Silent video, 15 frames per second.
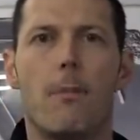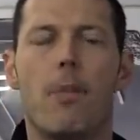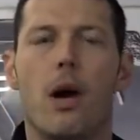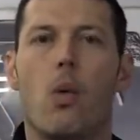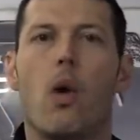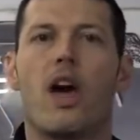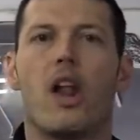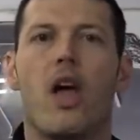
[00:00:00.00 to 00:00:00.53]

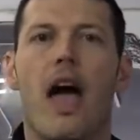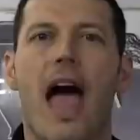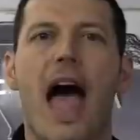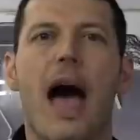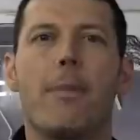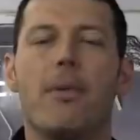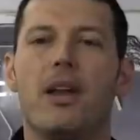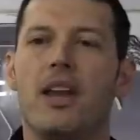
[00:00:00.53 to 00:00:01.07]
But what'll
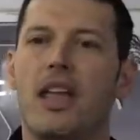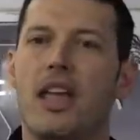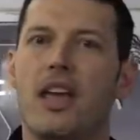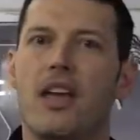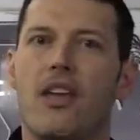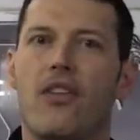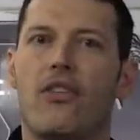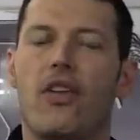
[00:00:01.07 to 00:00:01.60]
happen
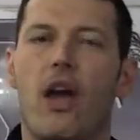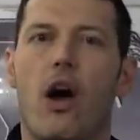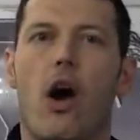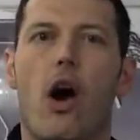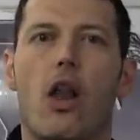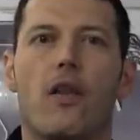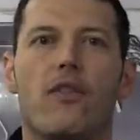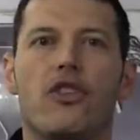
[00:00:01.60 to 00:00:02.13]
is
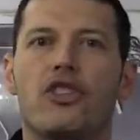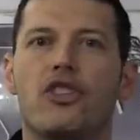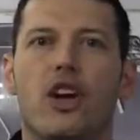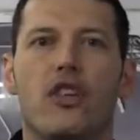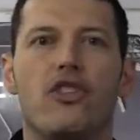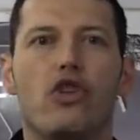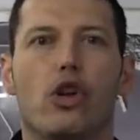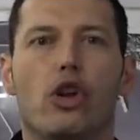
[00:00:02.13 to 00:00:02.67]
all of a
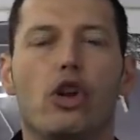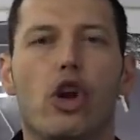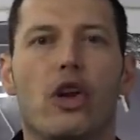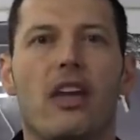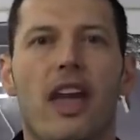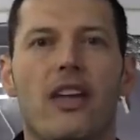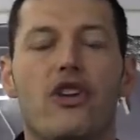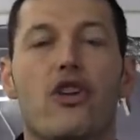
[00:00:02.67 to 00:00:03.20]
sudden you'll
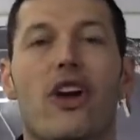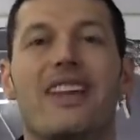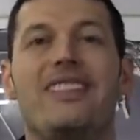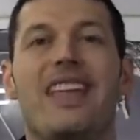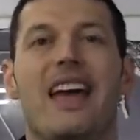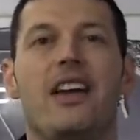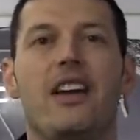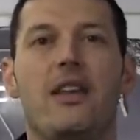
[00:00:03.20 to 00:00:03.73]
look at your
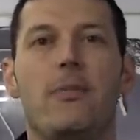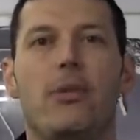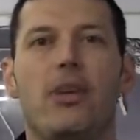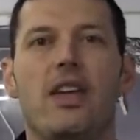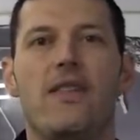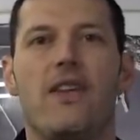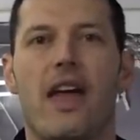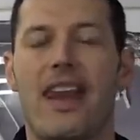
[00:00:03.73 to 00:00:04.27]
identity
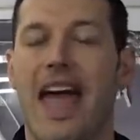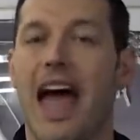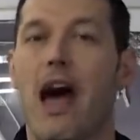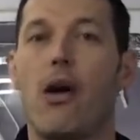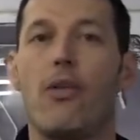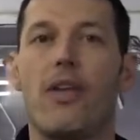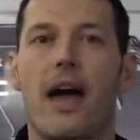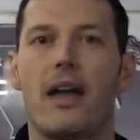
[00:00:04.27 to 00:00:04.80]
belief and
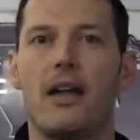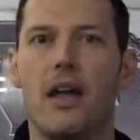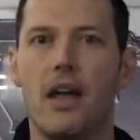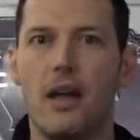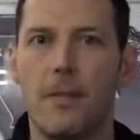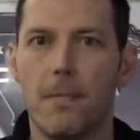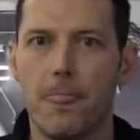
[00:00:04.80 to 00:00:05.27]
how that,